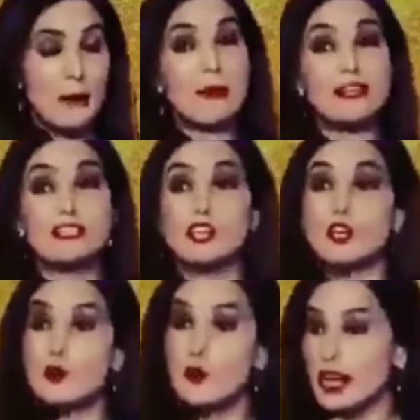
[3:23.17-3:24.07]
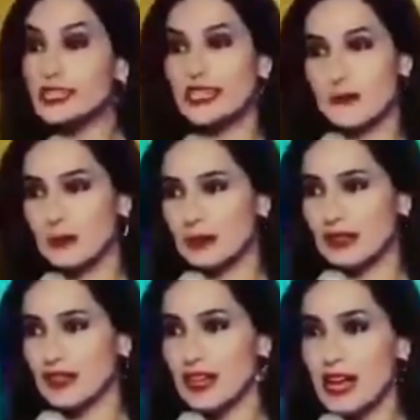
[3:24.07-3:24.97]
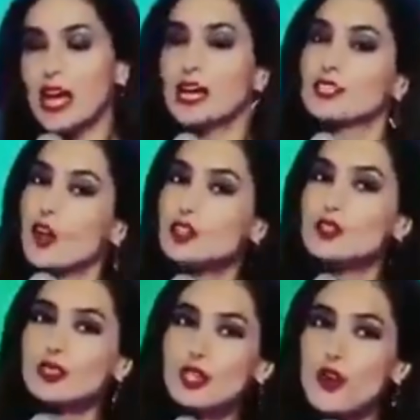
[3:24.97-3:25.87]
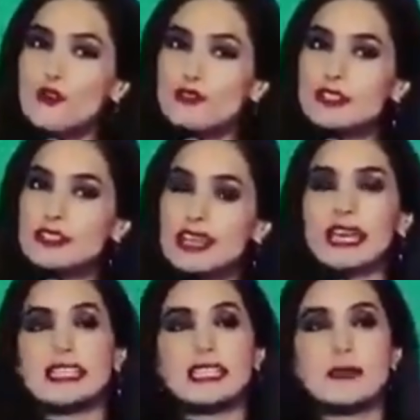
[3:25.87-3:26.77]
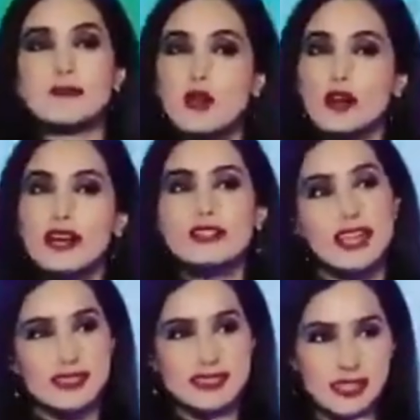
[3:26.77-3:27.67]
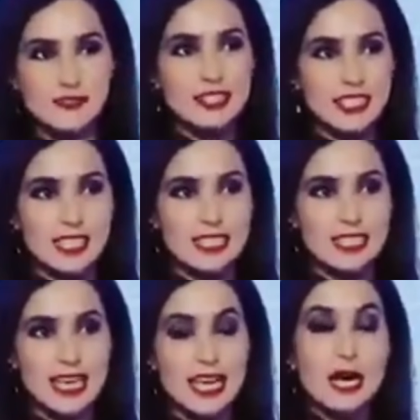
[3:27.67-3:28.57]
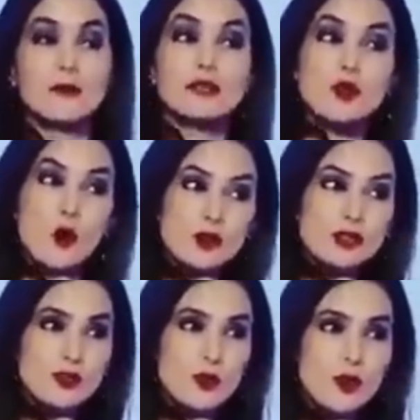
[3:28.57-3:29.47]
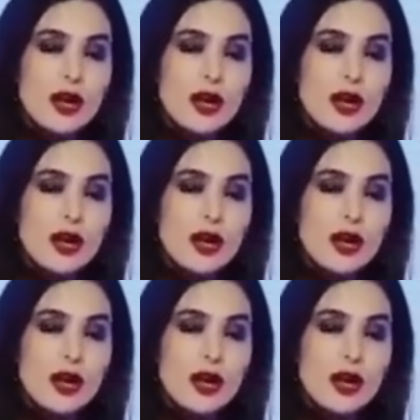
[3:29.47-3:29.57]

but a great company not only offers excellent products and services, but also